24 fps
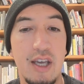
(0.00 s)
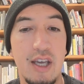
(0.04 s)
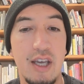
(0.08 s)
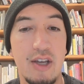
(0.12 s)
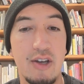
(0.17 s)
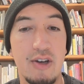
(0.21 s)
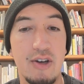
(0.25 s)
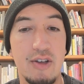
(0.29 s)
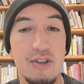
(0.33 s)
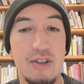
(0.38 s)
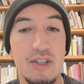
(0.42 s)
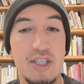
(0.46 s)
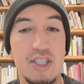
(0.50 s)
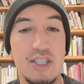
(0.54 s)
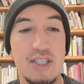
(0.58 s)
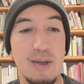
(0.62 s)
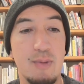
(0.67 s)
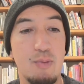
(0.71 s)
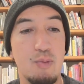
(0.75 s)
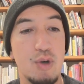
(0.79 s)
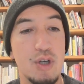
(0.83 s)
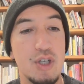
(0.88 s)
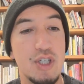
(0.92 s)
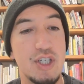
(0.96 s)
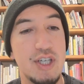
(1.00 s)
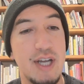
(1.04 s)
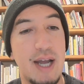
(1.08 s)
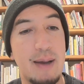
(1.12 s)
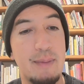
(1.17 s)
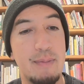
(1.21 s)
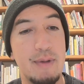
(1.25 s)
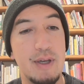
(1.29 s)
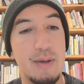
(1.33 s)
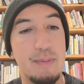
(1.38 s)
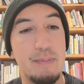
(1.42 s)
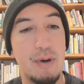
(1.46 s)
Here in this somewhat
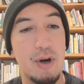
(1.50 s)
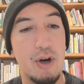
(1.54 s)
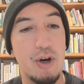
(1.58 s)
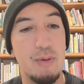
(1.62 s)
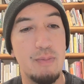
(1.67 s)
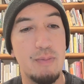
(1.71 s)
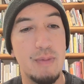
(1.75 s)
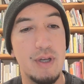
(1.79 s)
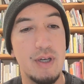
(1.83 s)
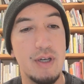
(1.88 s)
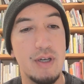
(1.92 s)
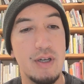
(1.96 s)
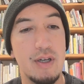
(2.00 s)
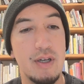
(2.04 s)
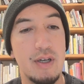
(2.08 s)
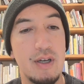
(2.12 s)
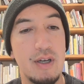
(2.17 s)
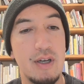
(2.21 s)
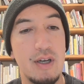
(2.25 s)
shabby apartment,